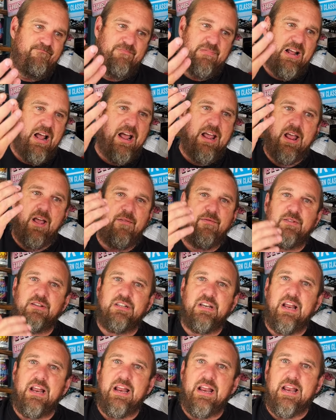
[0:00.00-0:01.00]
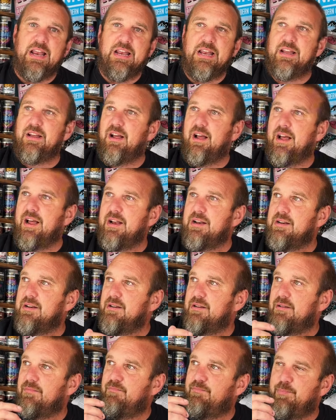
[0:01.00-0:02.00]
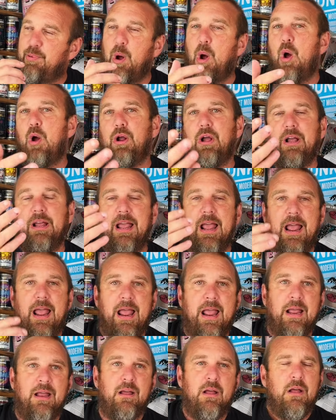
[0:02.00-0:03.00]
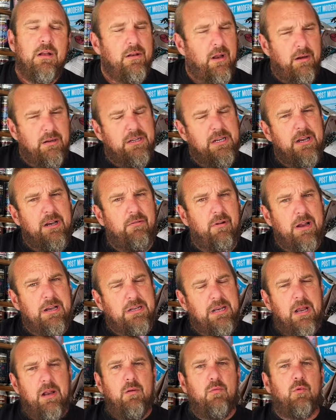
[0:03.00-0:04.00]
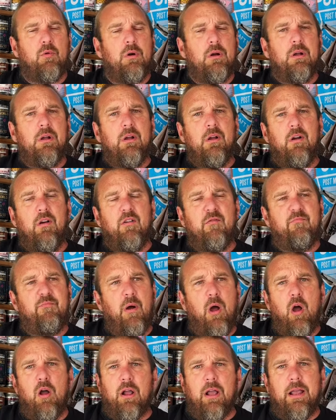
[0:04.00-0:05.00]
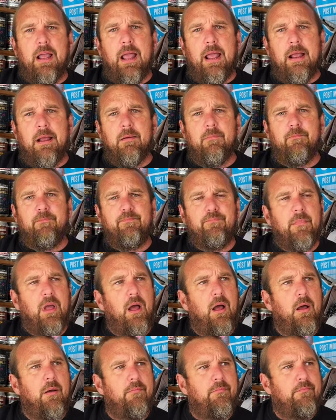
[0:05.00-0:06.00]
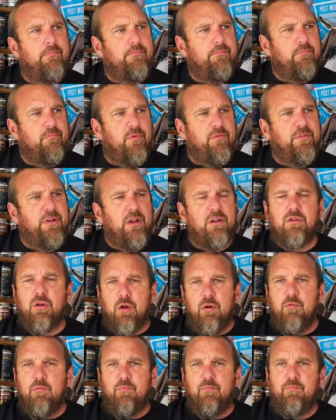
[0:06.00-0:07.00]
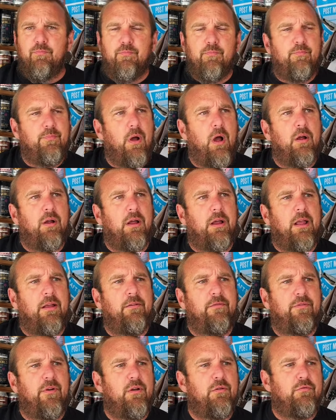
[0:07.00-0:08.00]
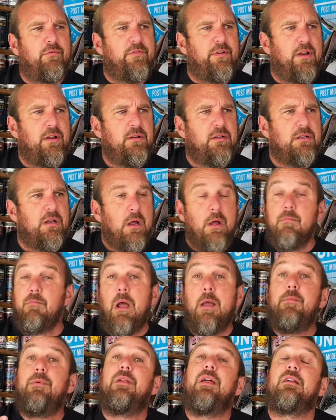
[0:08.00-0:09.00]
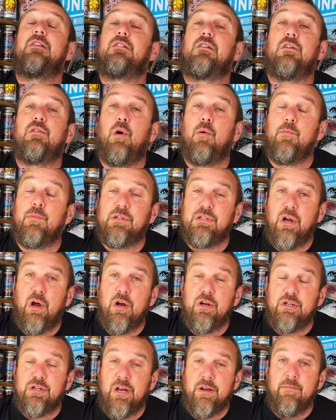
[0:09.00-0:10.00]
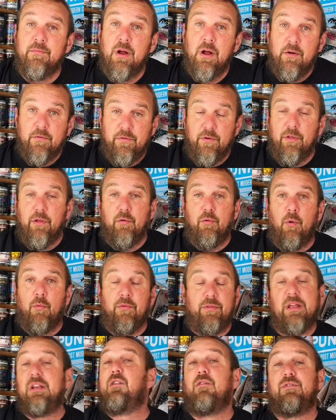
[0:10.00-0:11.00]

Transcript: KFC and Burger King. Don't see a great deal of Burger King new Burger King food reviews. Maybe that's because I'm searching for the wrong thing.